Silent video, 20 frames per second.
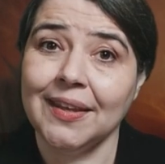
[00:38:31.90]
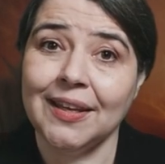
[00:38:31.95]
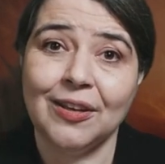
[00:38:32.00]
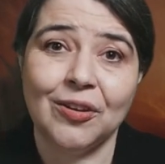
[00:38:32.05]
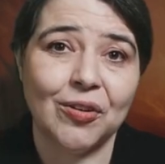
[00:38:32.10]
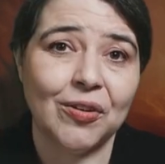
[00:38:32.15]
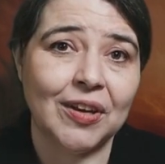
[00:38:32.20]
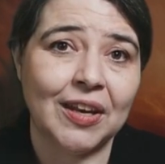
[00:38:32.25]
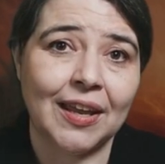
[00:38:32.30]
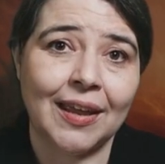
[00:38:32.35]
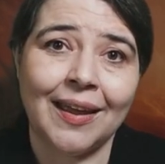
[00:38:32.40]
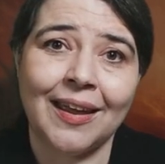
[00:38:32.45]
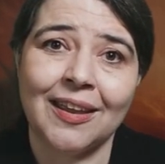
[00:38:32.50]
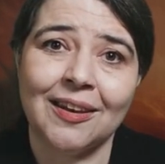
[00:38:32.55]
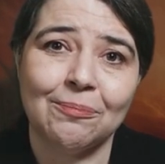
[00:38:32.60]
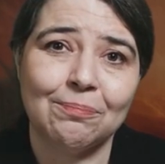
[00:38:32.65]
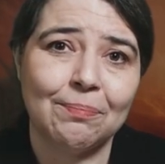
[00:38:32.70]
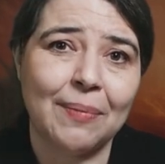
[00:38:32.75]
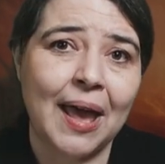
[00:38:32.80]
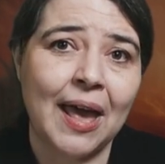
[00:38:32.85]
really good
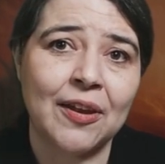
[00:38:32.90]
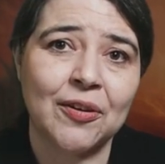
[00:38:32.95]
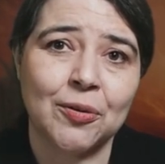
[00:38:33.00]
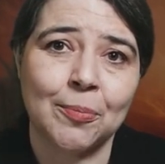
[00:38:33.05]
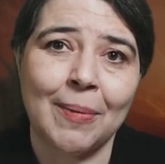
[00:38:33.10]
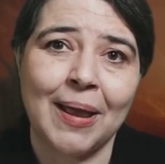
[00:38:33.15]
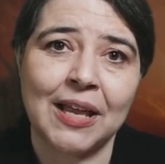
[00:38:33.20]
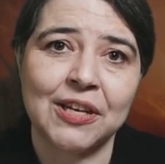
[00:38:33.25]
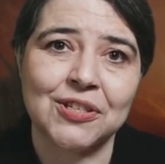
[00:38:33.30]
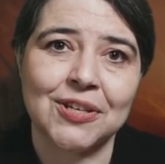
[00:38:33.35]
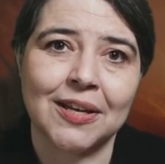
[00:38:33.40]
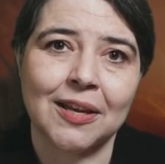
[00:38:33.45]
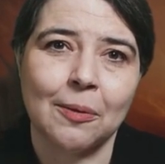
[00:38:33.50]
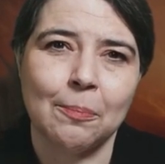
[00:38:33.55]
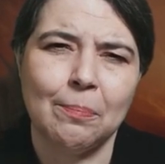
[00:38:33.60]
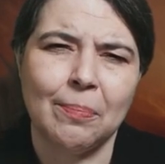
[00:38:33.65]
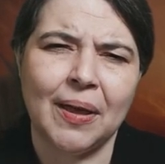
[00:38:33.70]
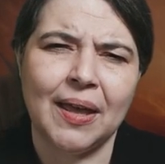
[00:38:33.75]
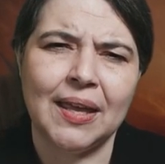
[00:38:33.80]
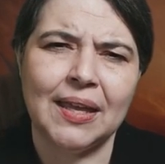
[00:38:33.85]
at pattern
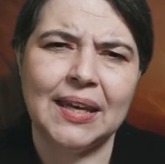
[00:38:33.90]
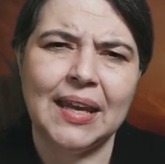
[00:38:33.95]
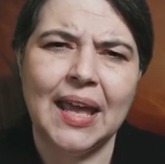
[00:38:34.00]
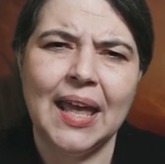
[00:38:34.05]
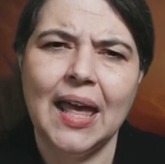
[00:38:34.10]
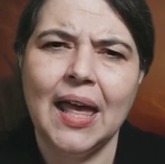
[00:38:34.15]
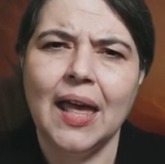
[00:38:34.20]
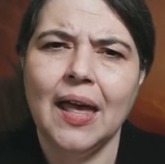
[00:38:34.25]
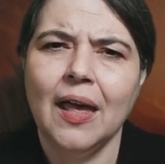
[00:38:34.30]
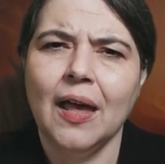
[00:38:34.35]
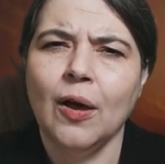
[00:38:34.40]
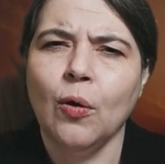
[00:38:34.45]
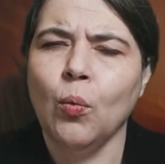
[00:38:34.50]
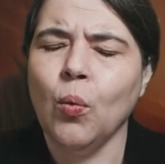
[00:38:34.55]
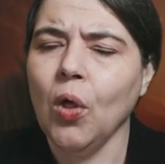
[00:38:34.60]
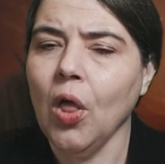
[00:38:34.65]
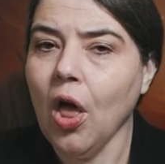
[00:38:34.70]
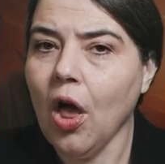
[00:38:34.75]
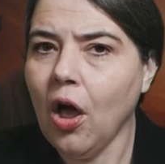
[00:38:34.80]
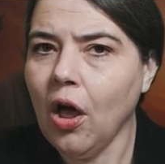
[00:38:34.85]
matching, but
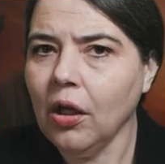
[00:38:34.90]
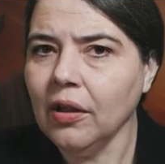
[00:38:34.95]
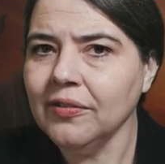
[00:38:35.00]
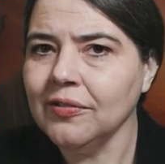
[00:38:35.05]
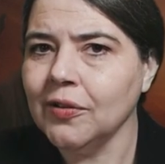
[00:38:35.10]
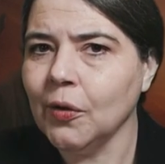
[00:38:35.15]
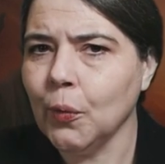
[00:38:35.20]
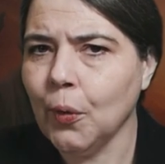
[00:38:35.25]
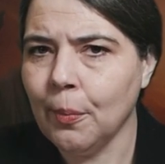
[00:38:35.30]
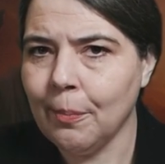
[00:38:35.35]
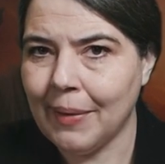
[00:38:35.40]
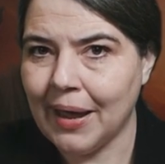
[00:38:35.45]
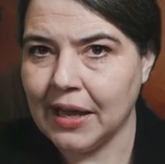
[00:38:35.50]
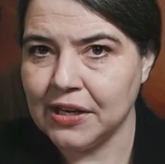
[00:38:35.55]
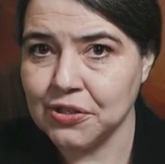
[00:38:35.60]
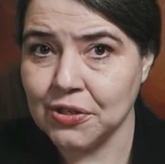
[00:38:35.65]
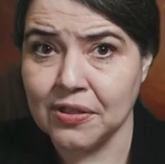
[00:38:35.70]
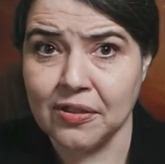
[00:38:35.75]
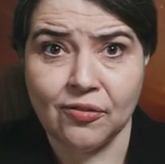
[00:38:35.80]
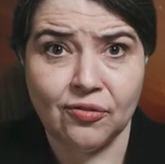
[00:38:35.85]
we'll also
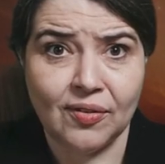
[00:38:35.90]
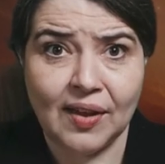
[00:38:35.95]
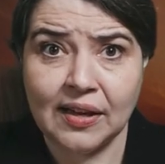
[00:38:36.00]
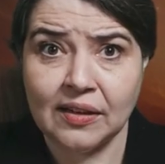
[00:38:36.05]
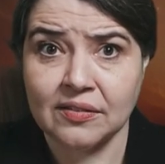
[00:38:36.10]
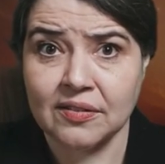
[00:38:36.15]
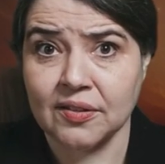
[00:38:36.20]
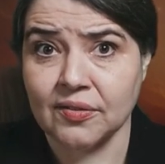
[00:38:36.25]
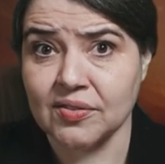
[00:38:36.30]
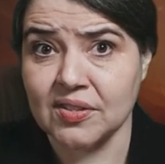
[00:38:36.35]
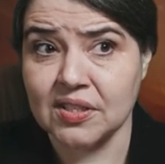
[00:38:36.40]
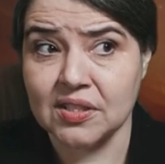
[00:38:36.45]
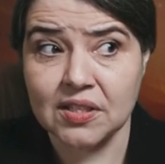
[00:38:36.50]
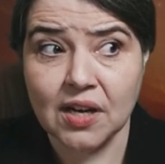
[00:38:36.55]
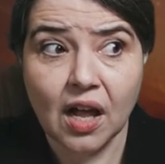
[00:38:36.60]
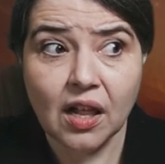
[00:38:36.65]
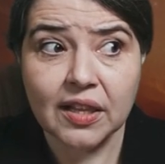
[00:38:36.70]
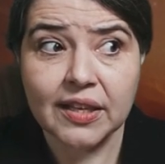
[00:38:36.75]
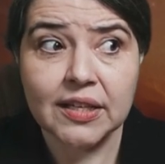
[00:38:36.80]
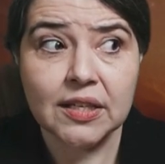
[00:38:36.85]
imagine the face of
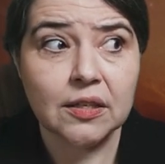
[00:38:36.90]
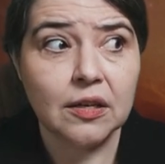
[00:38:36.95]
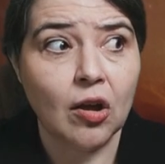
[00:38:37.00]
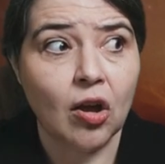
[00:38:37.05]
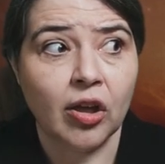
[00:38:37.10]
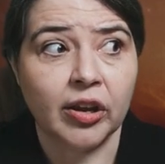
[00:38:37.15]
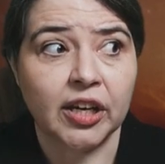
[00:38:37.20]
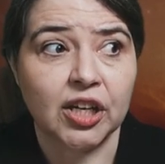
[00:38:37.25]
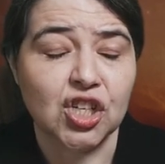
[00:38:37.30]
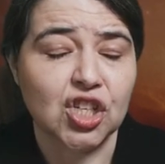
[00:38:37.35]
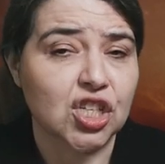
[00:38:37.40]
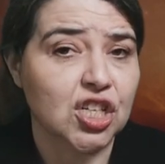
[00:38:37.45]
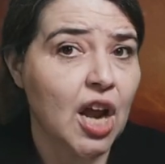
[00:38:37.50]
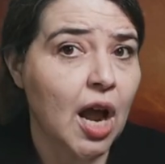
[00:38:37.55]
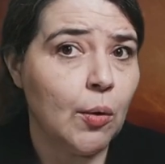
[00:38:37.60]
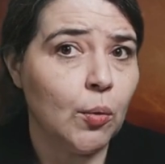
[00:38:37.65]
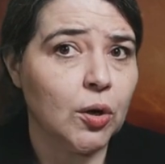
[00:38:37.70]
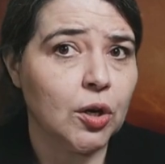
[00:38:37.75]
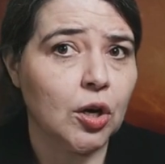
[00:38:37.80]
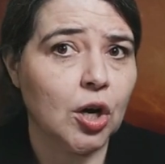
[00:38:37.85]
Stalin on a
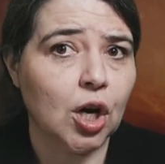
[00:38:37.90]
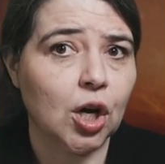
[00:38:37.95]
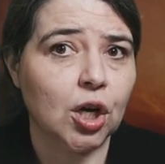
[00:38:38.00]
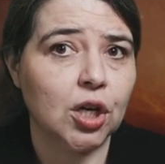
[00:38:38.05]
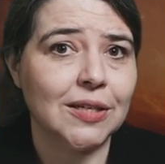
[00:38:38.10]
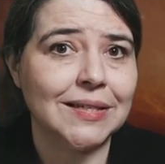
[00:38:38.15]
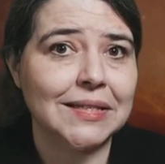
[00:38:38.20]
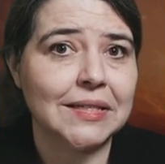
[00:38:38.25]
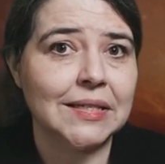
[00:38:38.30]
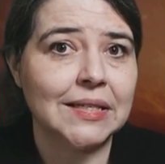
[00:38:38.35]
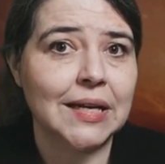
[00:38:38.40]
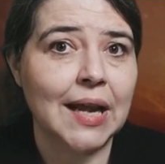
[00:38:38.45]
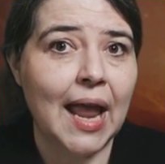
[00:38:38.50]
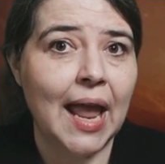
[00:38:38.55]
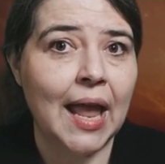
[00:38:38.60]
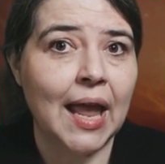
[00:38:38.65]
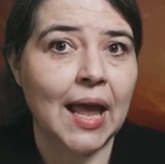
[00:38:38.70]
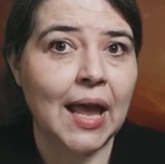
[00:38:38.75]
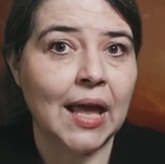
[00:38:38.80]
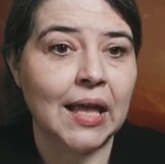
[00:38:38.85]
shower curtain
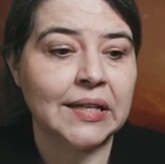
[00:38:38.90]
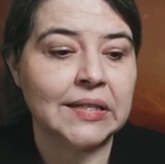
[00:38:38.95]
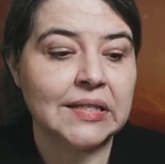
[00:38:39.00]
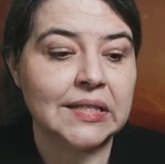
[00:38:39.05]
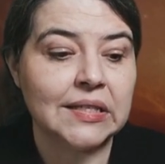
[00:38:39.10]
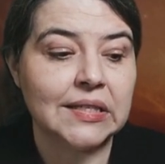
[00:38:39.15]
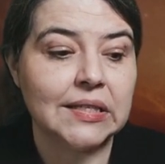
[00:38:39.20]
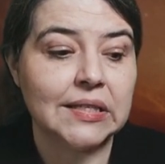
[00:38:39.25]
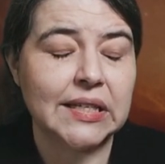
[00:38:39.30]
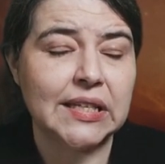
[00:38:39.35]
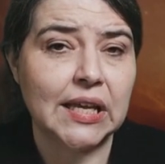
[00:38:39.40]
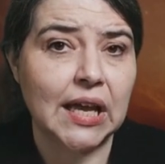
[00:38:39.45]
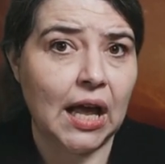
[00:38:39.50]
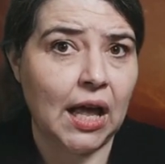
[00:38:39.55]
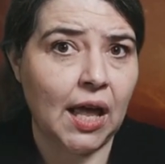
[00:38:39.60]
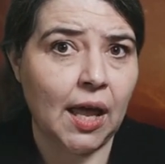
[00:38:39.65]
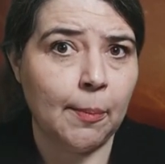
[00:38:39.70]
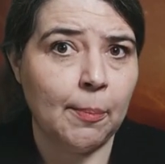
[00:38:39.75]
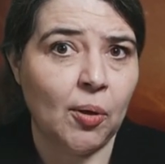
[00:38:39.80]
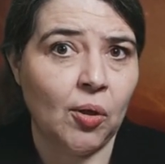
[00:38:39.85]
and see
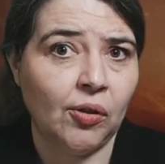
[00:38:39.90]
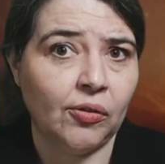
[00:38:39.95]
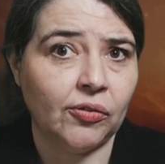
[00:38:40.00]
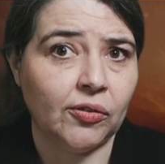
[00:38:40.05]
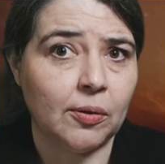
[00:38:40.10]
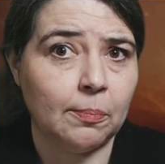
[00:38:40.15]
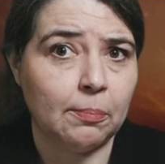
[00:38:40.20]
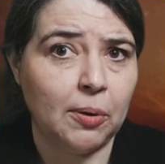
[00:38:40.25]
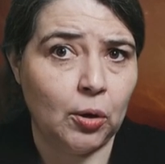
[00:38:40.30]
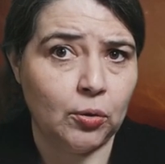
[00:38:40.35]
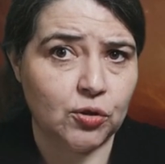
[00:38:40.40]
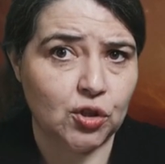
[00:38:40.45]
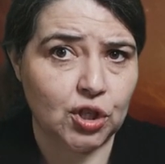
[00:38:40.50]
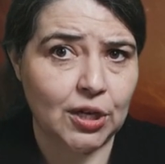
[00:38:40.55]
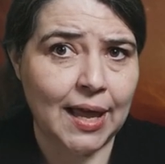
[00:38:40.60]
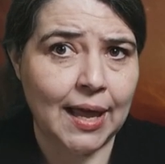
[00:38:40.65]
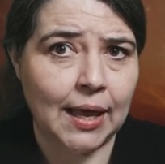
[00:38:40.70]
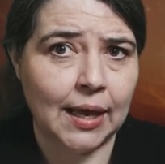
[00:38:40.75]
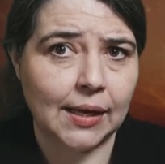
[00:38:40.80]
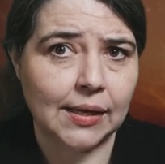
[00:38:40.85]
eyeballs in
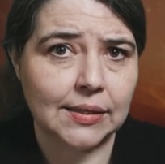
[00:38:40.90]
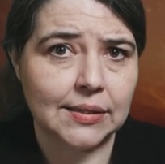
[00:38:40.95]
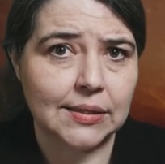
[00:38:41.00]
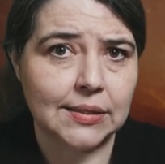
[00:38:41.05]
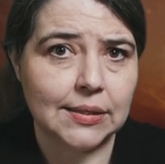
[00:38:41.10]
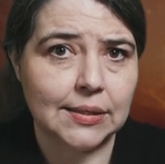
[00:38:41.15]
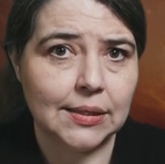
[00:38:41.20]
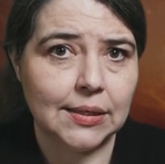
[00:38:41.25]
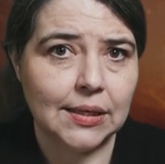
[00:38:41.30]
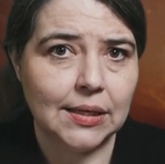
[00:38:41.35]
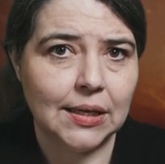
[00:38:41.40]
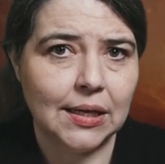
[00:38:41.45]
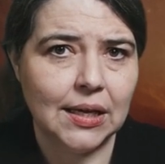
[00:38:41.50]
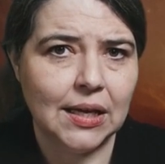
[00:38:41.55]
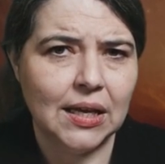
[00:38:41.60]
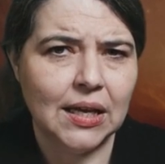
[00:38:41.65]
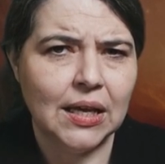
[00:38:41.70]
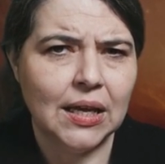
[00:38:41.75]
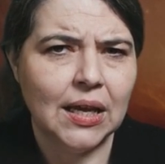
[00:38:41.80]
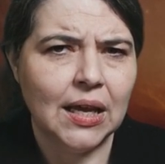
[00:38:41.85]
poached eggs.
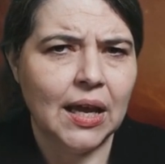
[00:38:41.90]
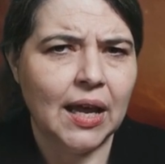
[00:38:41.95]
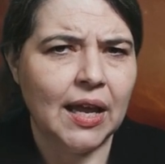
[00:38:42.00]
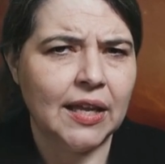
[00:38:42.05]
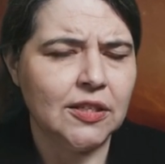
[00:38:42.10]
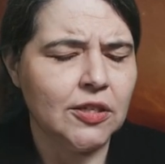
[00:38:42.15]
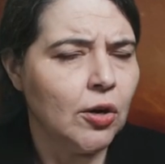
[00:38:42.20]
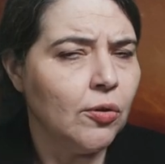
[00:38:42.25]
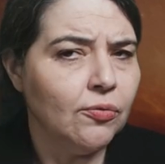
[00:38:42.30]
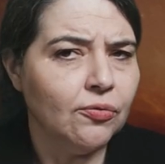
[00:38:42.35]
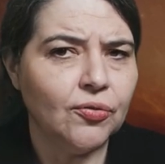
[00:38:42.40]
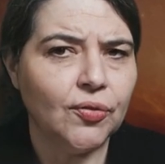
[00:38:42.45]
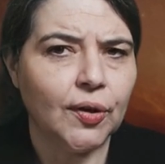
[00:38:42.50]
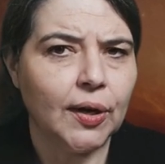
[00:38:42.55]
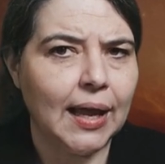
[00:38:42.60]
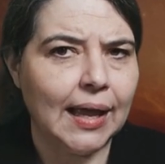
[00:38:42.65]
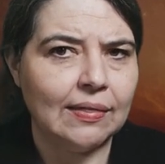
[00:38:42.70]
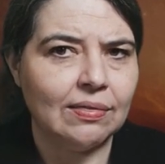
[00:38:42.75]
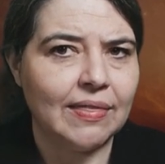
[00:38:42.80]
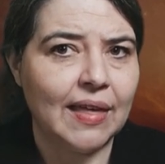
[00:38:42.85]
And don't
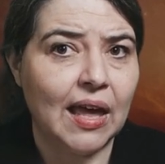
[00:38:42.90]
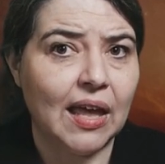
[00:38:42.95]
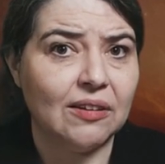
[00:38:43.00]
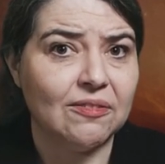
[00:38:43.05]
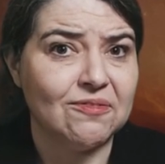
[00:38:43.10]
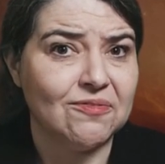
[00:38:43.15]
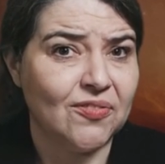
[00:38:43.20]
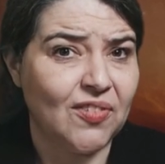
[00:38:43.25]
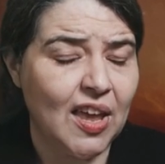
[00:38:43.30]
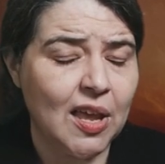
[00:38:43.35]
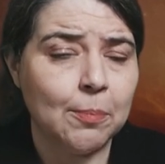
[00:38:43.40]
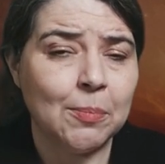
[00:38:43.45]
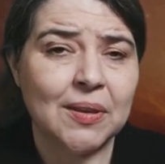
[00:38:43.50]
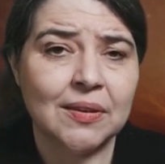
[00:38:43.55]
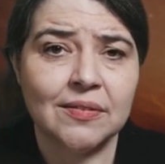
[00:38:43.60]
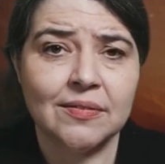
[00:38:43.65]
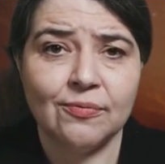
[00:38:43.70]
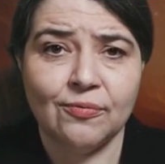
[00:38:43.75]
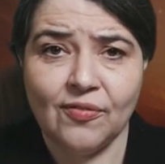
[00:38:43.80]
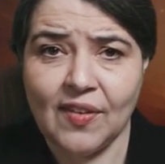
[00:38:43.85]
forget that
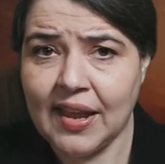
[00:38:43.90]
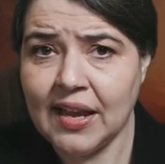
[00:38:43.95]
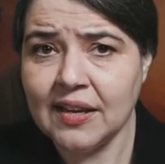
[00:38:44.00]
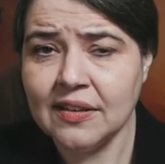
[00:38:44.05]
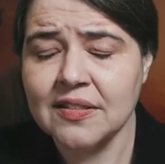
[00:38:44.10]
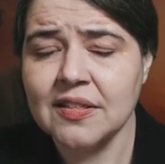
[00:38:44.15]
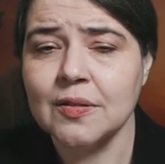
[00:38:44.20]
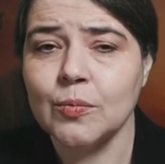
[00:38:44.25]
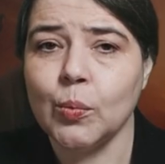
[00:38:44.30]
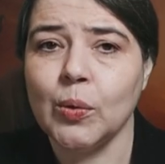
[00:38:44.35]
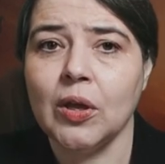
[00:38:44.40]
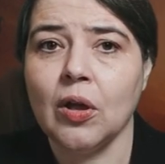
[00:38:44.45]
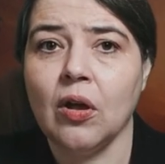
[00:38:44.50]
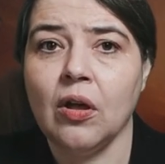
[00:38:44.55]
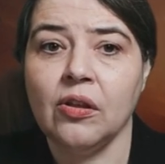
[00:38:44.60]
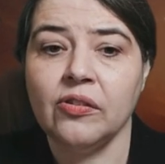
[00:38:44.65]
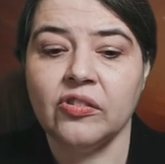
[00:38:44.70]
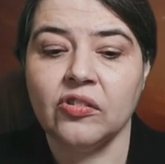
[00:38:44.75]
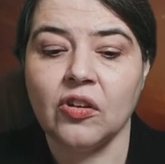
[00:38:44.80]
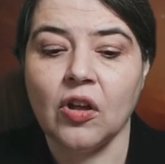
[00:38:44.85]
famous face we
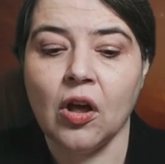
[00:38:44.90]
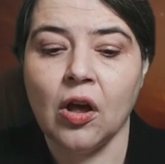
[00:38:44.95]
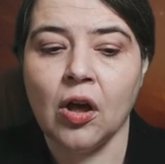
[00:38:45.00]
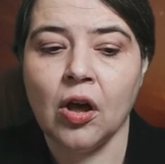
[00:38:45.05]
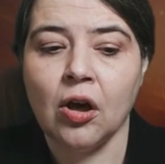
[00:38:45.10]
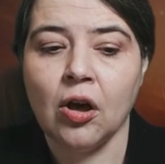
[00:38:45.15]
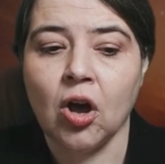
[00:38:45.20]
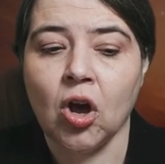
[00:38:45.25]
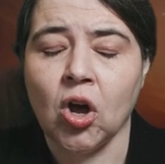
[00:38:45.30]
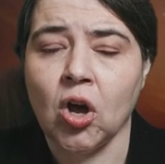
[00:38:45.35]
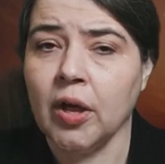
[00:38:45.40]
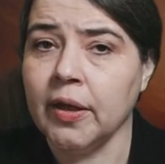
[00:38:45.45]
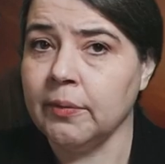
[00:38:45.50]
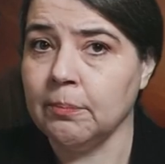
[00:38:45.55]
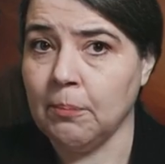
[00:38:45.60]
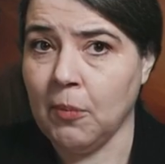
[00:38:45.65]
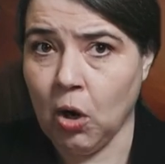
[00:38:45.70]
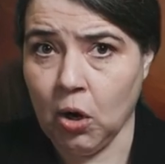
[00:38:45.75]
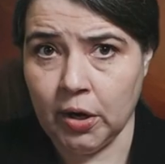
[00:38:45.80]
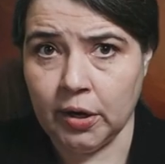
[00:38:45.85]
all saw
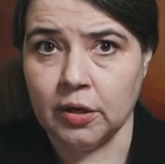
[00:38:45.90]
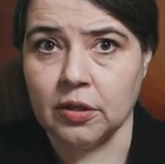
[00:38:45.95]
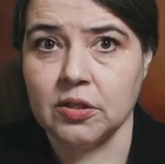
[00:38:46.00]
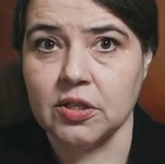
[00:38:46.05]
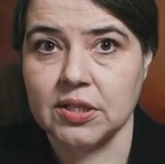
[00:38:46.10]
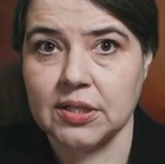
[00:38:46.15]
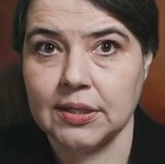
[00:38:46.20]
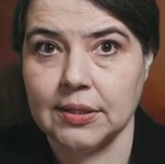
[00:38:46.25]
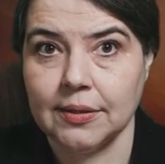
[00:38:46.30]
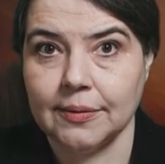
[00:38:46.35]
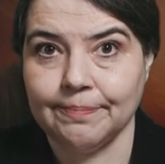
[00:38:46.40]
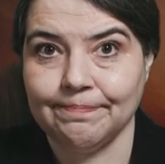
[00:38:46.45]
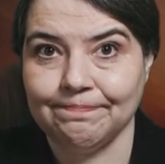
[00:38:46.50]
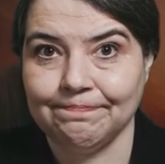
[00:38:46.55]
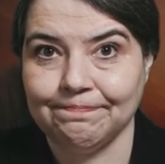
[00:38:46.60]
on Mars.